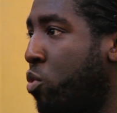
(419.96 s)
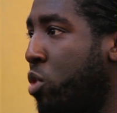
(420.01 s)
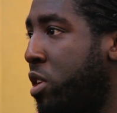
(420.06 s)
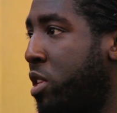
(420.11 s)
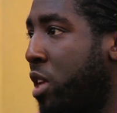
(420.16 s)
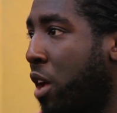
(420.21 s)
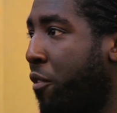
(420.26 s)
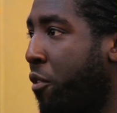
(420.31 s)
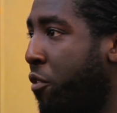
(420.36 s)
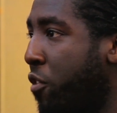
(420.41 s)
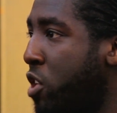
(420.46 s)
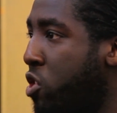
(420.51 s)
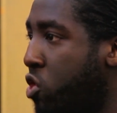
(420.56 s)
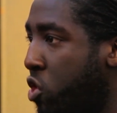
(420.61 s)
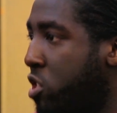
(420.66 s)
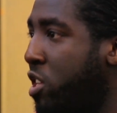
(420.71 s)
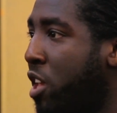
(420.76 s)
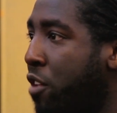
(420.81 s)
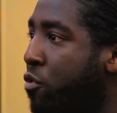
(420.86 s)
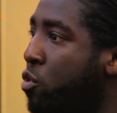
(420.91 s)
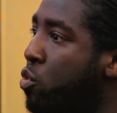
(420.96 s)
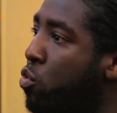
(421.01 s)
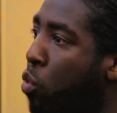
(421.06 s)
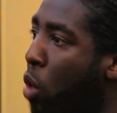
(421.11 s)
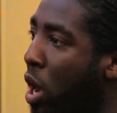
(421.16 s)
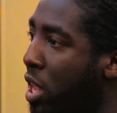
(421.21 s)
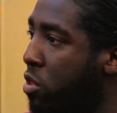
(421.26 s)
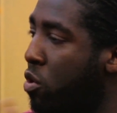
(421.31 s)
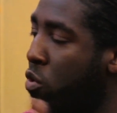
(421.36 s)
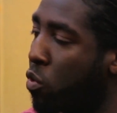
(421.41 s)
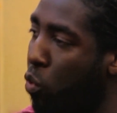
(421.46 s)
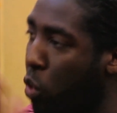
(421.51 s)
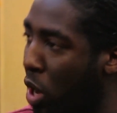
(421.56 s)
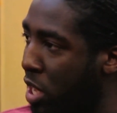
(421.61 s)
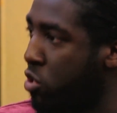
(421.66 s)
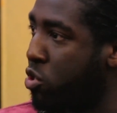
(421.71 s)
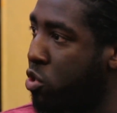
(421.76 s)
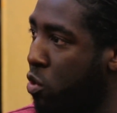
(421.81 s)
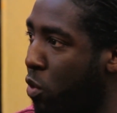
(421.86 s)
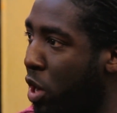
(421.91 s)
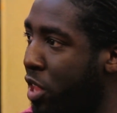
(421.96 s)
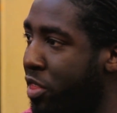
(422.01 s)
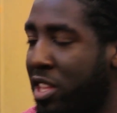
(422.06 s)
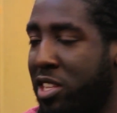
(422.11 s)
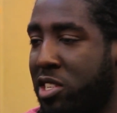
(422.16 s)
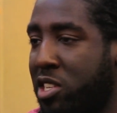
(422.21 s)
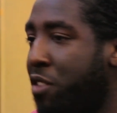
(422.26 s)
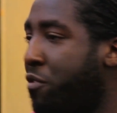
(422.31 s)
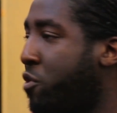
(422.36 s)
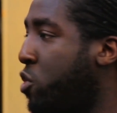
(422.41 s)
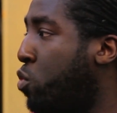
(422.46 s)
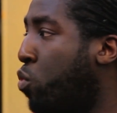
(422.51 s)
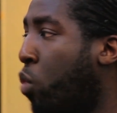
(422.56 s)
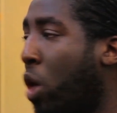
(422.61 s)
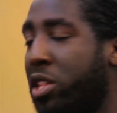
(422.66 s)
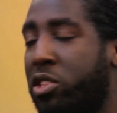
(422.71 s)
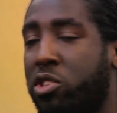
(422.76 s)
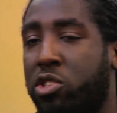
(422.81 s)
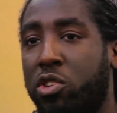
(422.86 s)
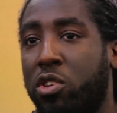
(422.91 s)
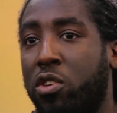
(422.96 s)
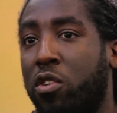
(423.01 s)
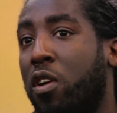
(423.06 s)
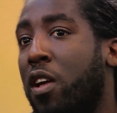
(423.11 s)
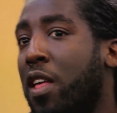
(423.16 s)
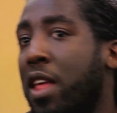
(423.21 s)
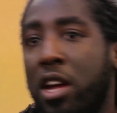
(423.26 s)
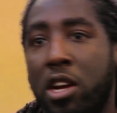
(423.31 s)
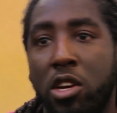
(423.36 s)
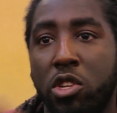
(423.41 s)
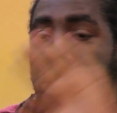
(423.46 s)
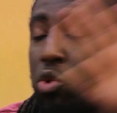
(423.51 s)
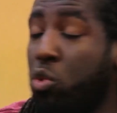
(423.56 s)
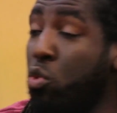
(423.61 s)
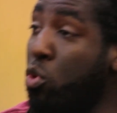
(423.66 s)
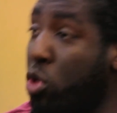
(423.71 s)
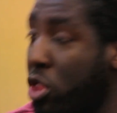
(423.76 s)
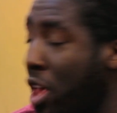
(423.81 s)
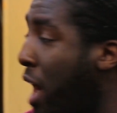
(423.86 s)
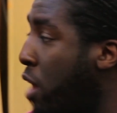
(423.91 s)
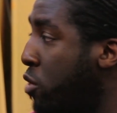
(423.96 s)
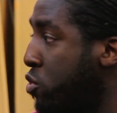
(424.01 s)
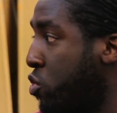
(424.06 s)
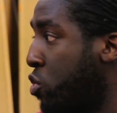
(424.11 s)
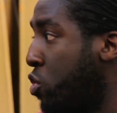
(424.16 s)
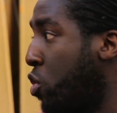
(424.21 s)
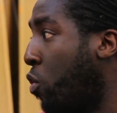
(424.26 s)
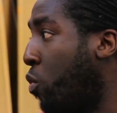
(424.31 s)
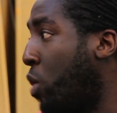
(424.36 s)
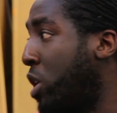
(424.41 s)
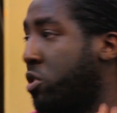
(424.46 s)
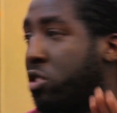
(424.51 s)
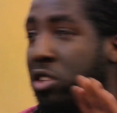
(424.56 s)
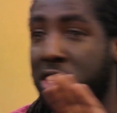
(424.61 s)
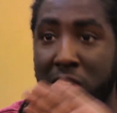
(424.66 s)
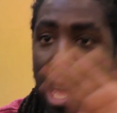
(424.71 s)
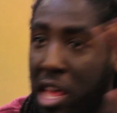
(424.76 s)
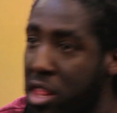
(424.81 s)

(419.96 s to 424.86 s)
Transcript: and all these other things just give you one one to one. This yeah. gives you one to yeah. two thousand or one to